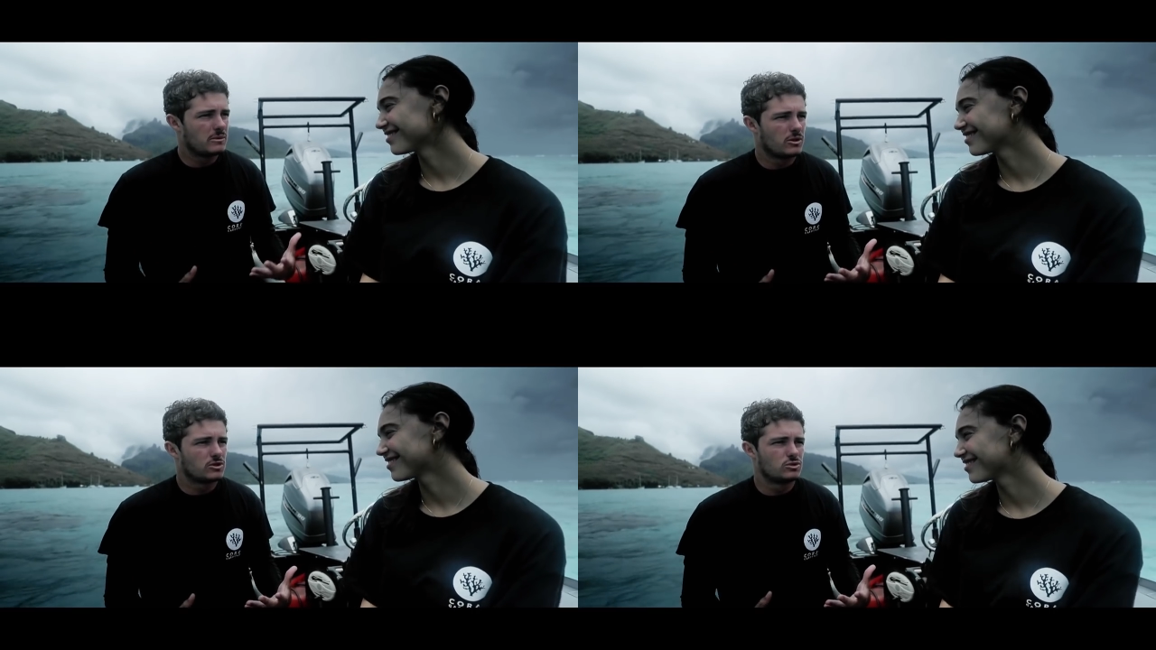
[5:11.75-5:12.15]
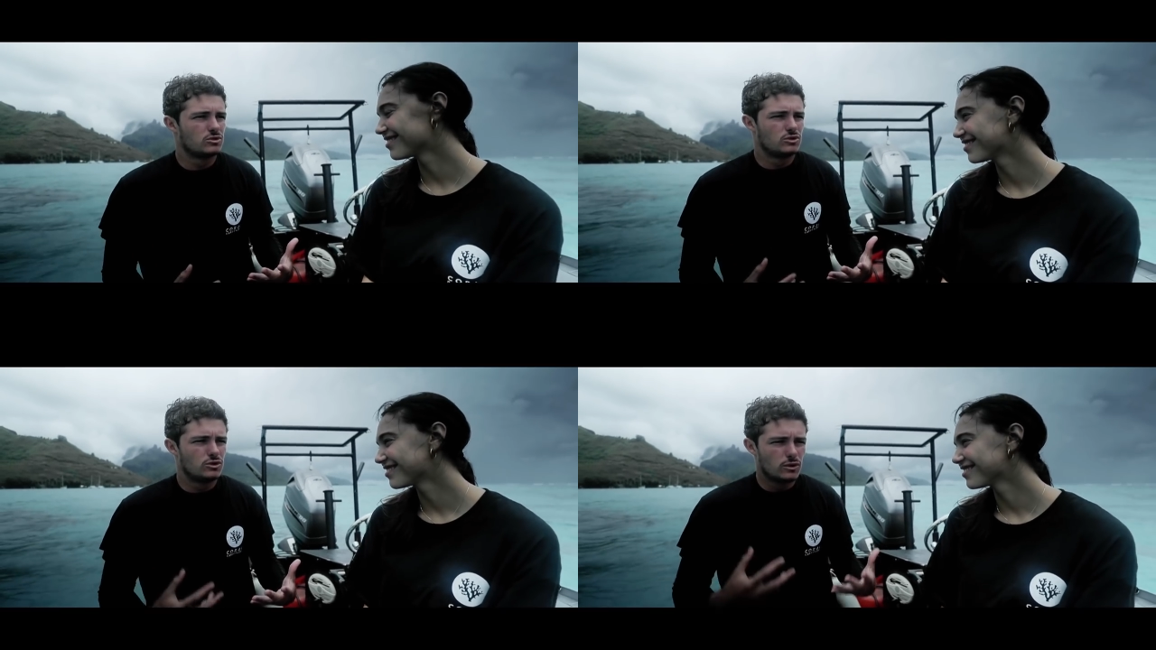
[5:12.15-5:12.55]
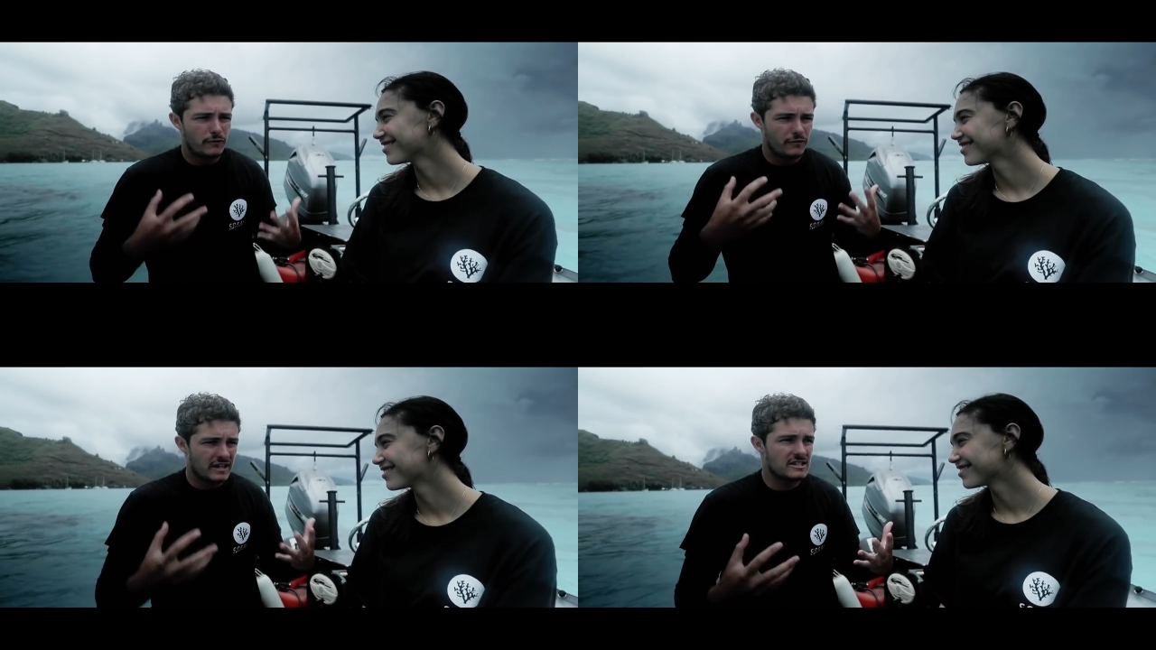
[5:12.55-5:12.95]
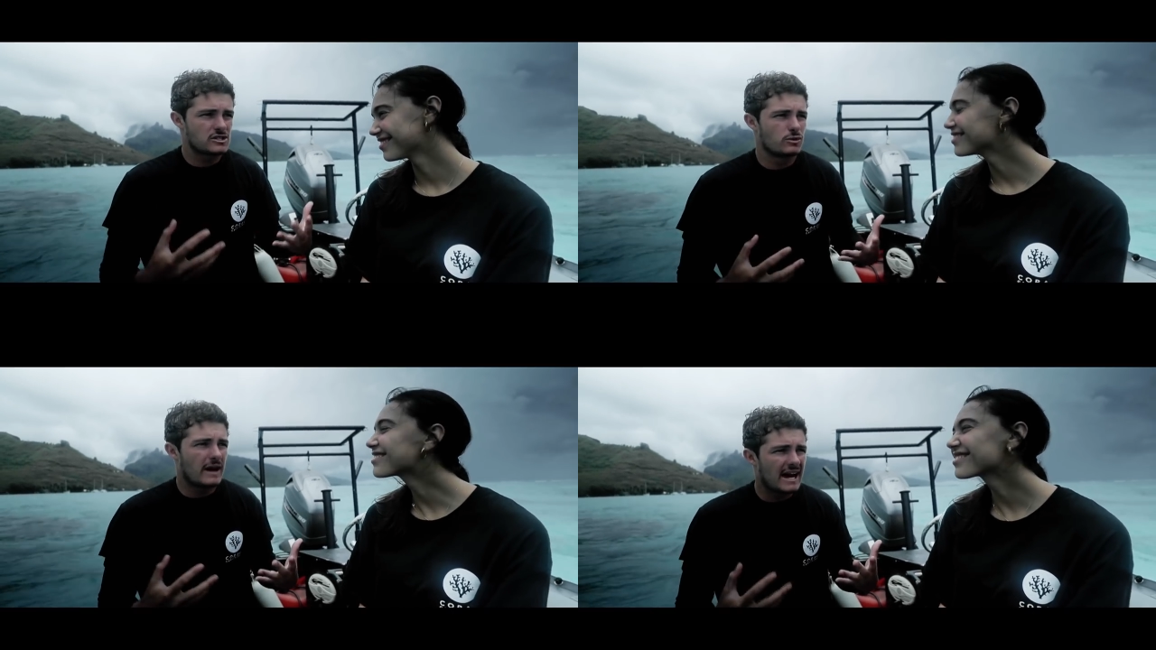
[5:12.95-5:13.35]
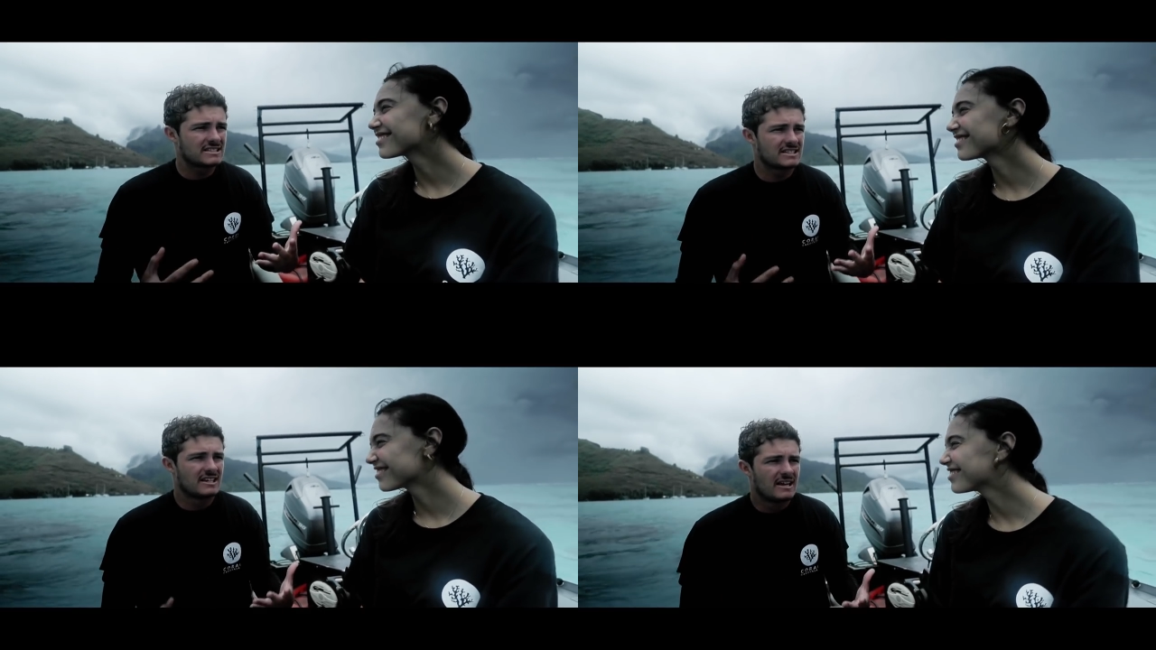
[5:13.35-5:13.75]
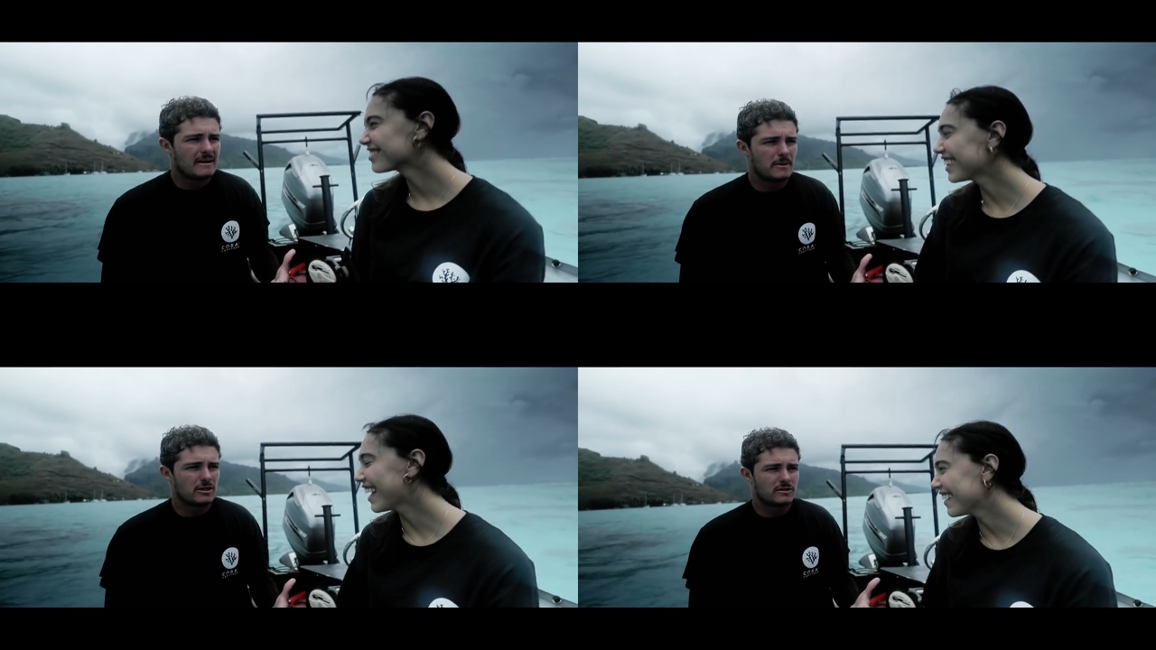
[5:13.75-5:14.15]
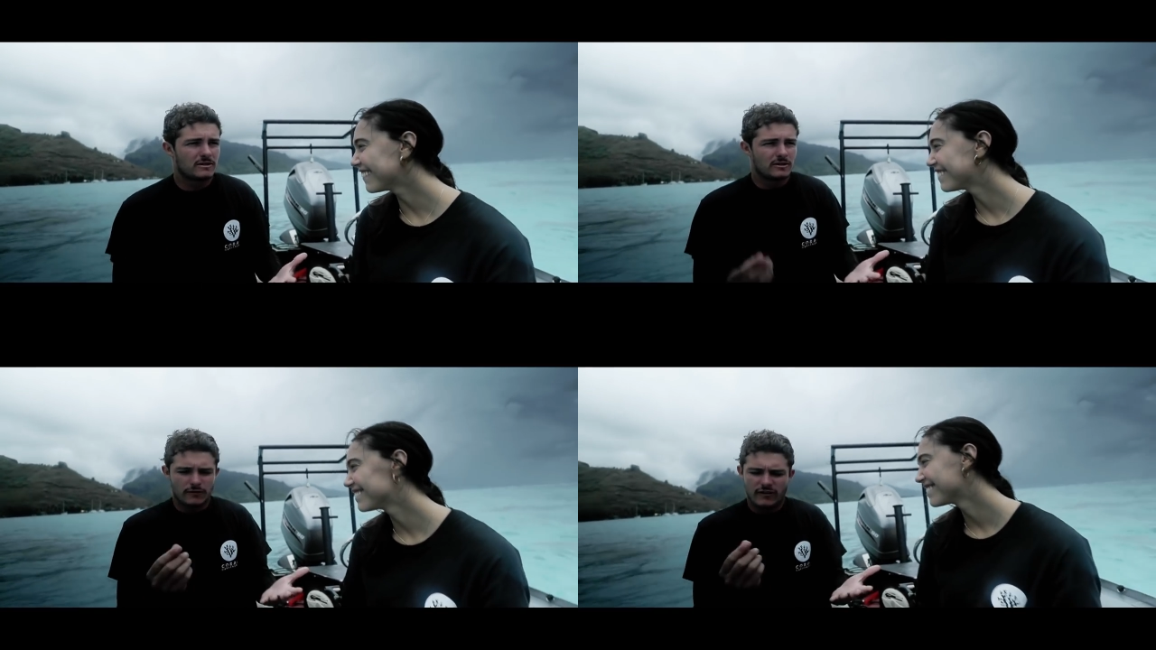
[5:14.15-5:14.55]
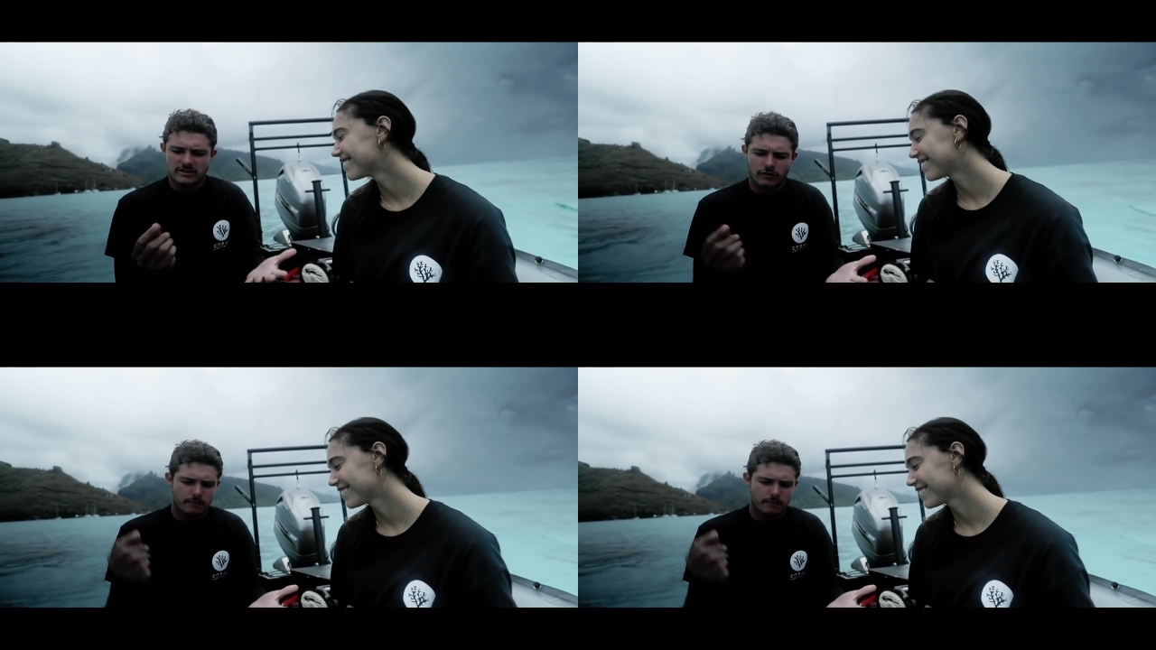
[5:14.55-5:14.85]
Speaker 1: we want to do things to act but yeah. the fact of